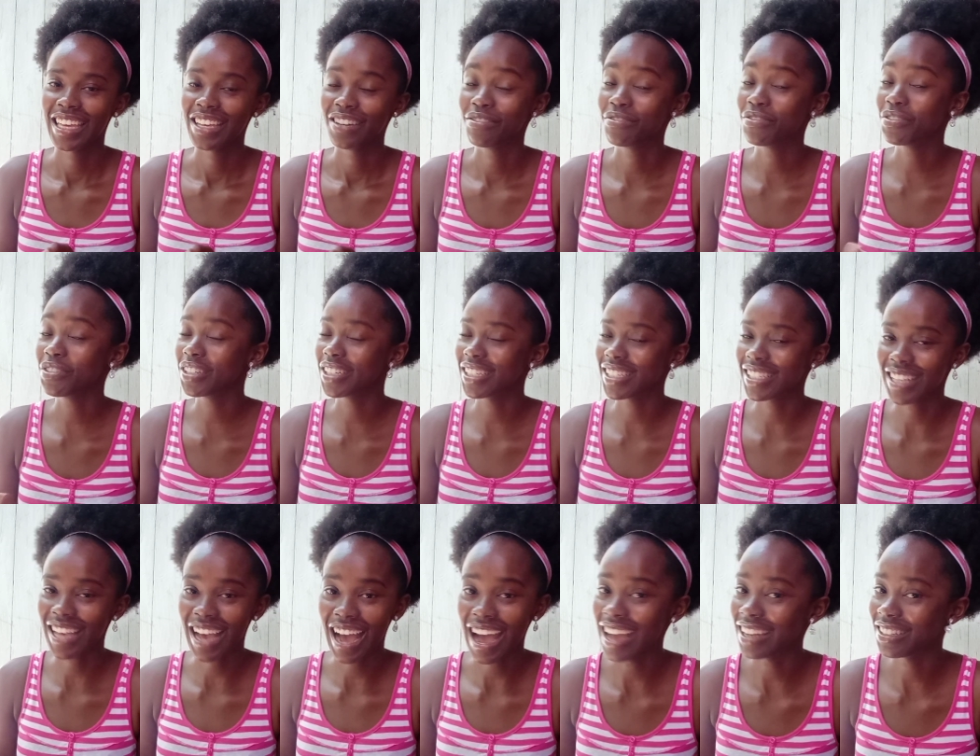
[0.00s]
food is
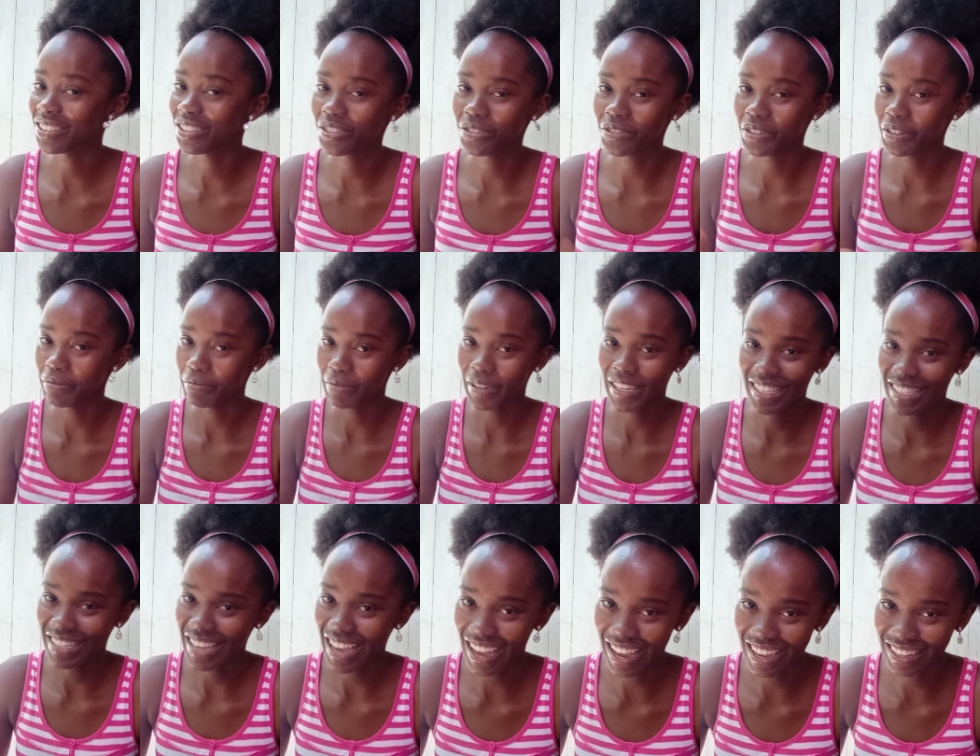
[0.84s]
the heart to a
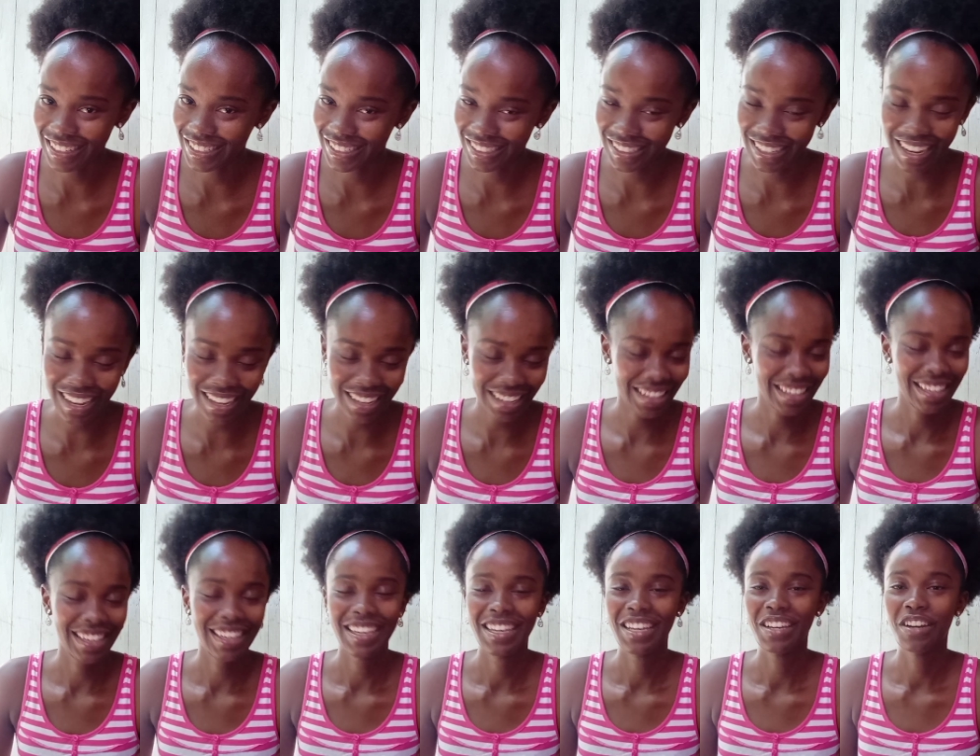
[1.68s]
man's heart, man.
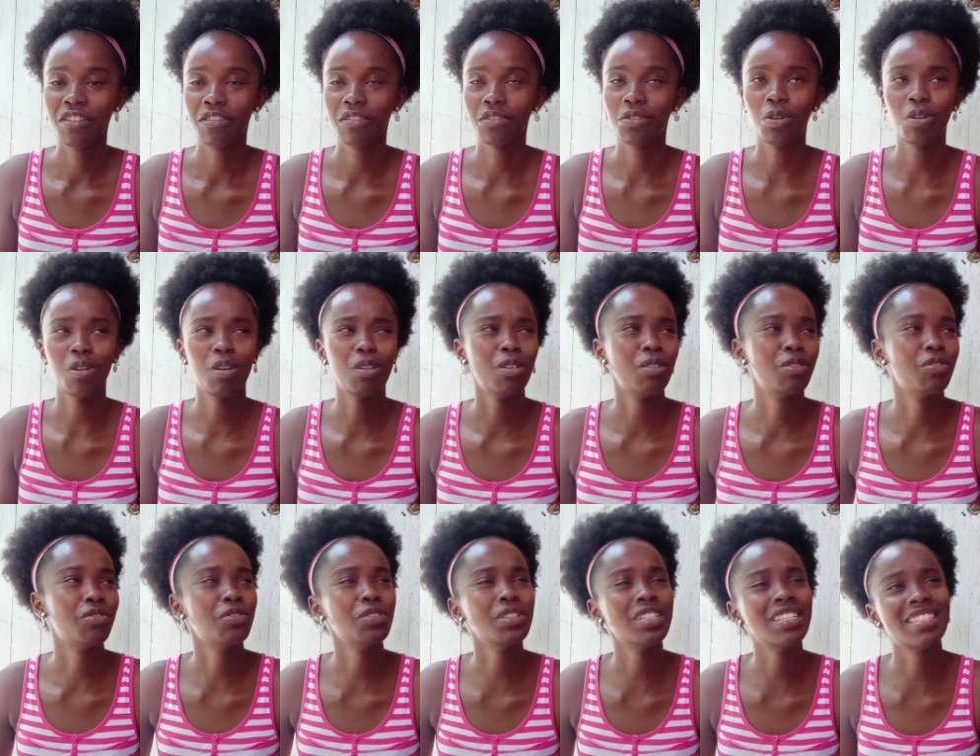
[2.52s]
Yo,
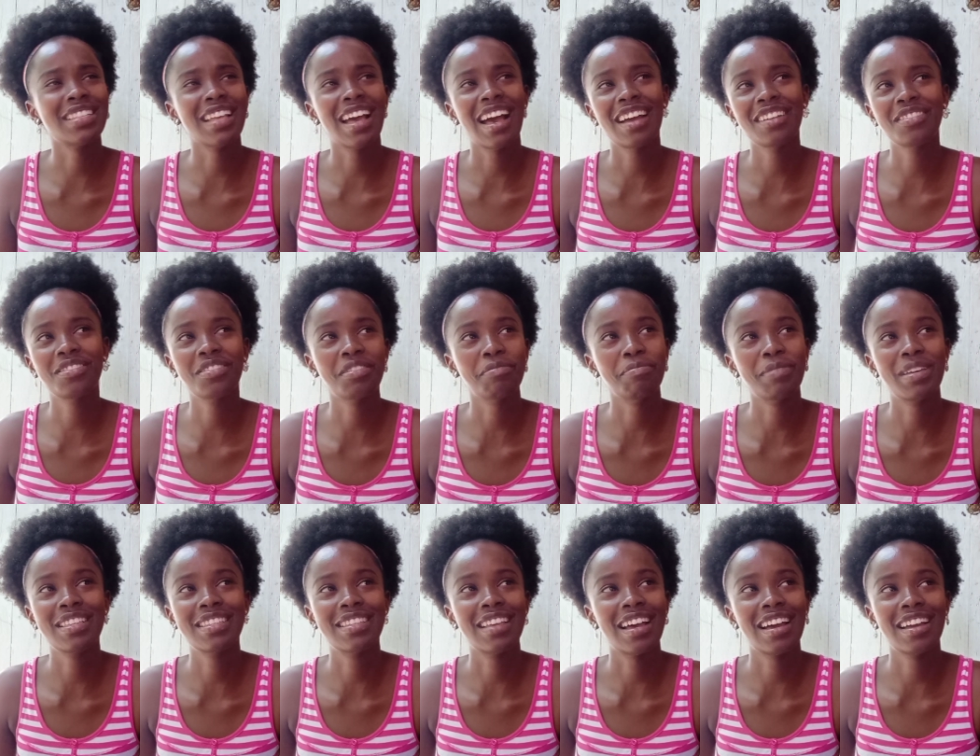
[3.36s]
food is the heart to a
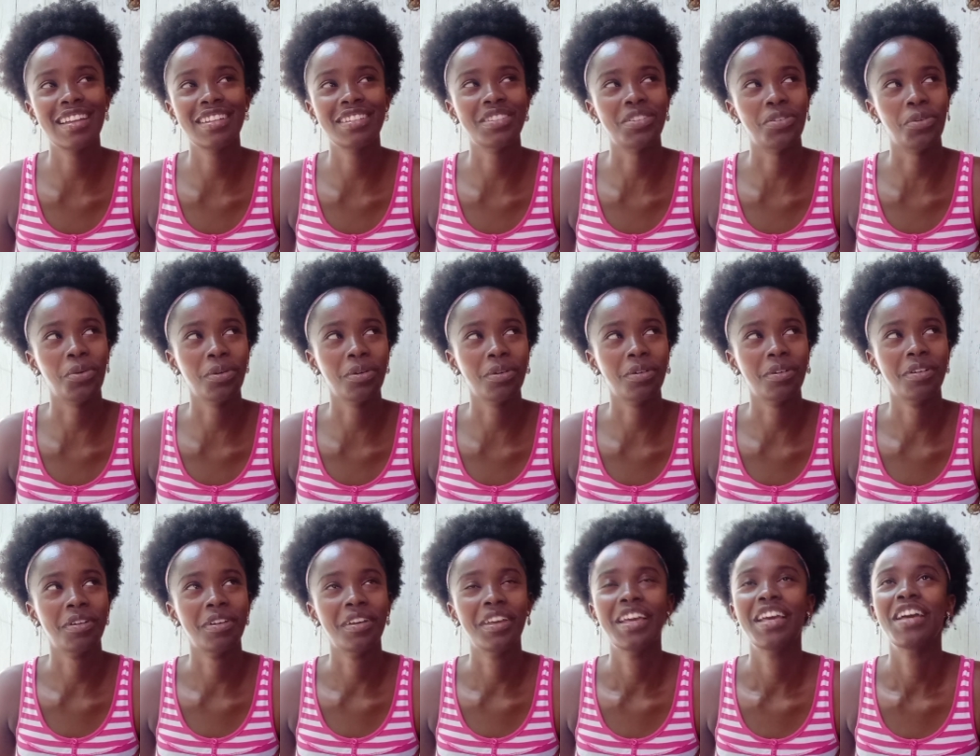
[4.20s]
man's heart, yo.
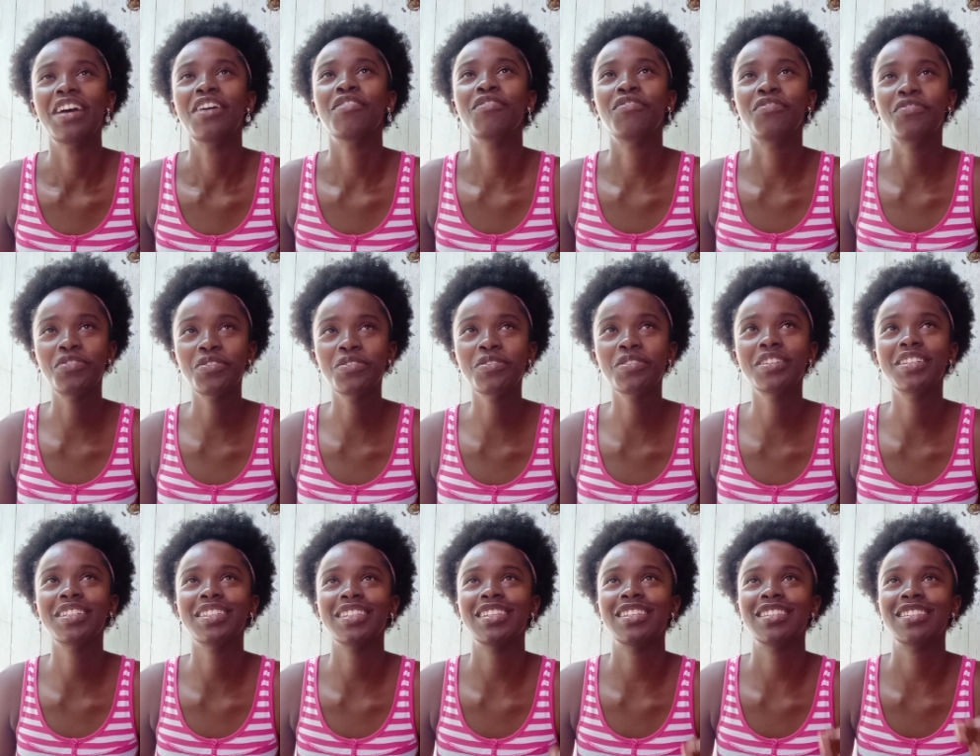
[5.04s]
Mama.
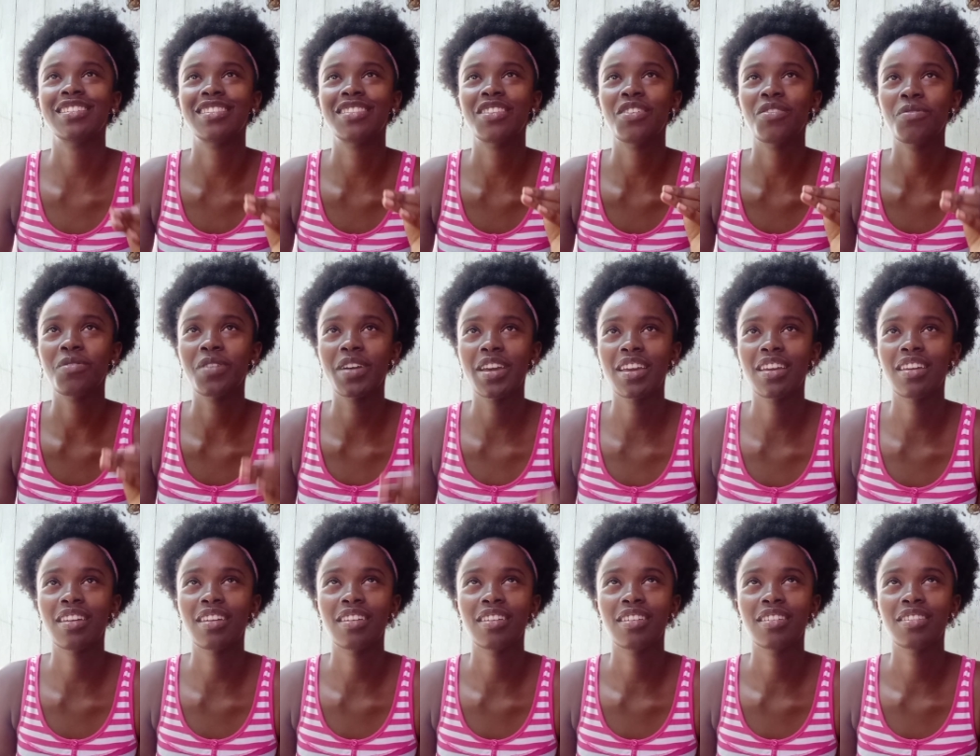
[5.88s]
Food is the
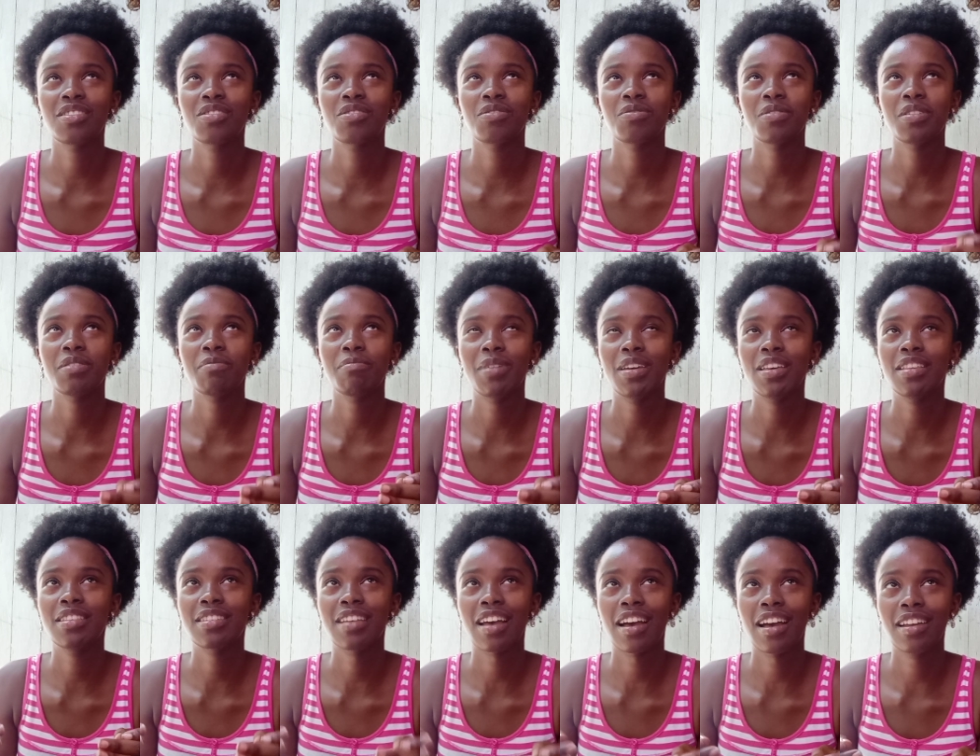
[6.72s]
way to a
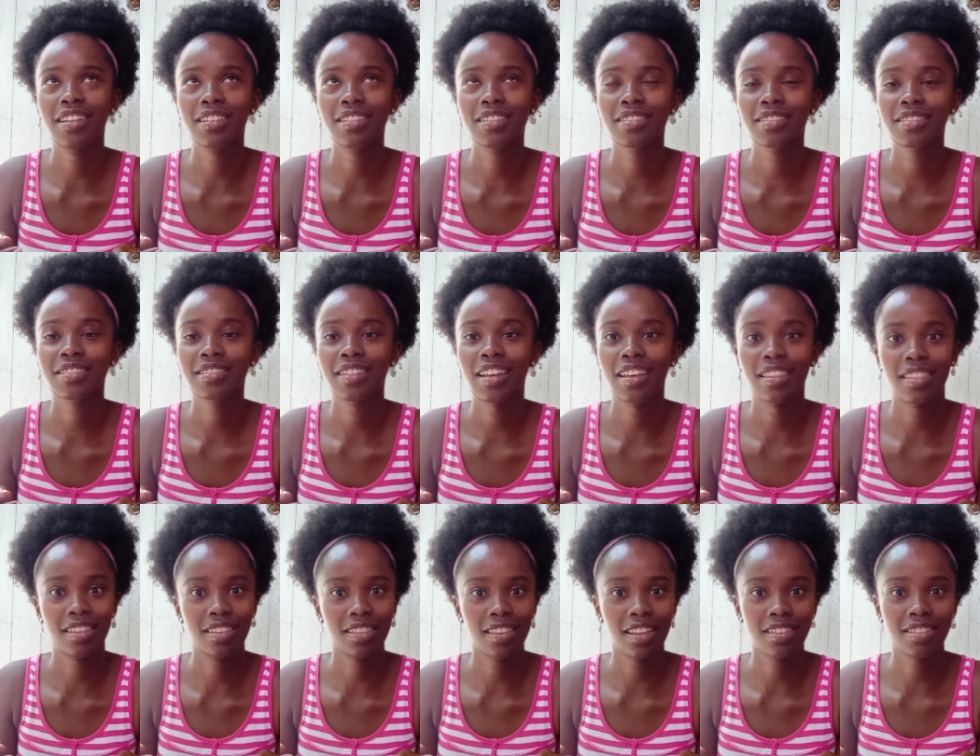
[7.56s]
man's heart. I
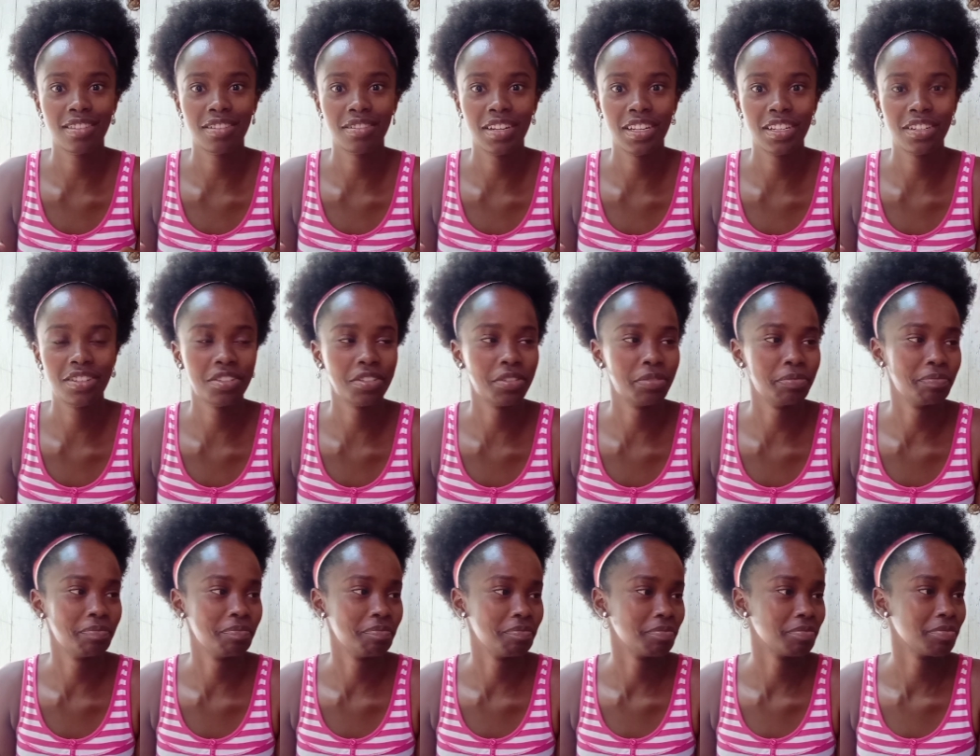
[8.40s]
think that's
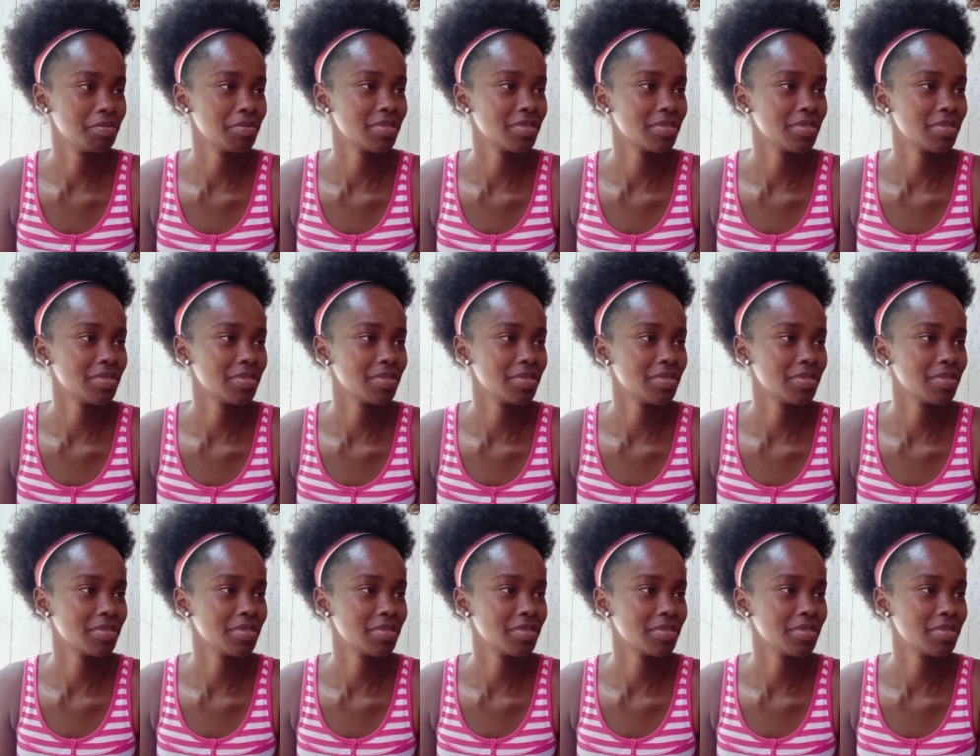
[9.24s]
it.